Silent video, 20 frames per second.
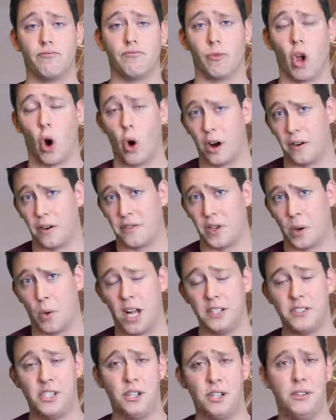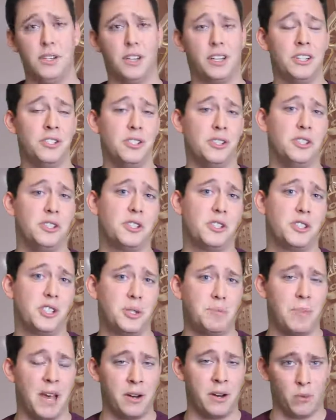Or if you want to, you can just
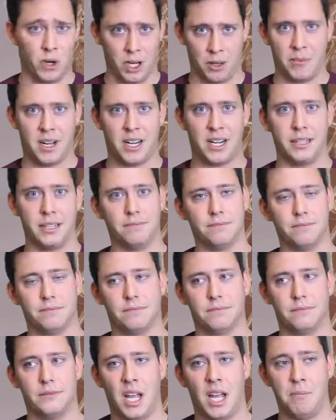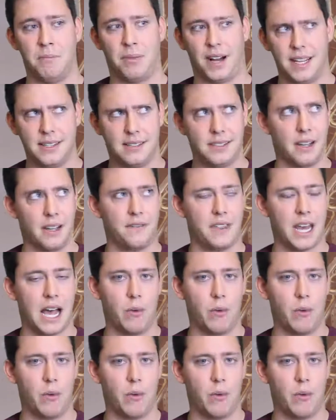spend real money and buy stuff that